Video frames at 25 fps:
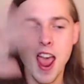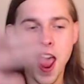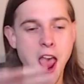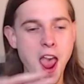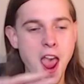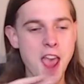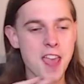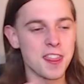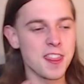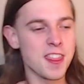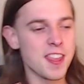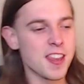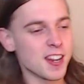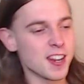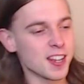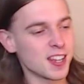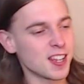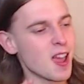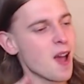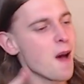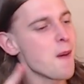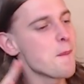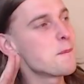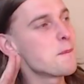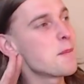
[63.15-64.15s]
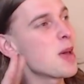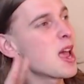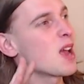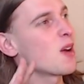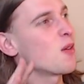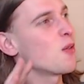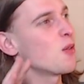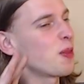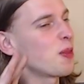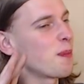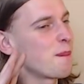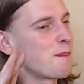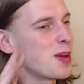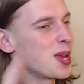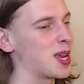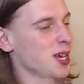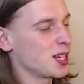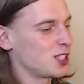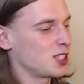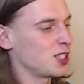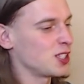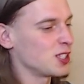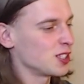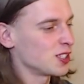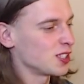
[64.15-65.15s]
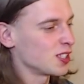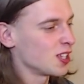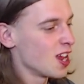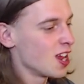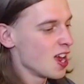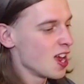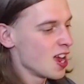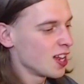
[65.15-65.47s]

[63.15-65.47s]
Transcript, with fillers: and then it come back with pictures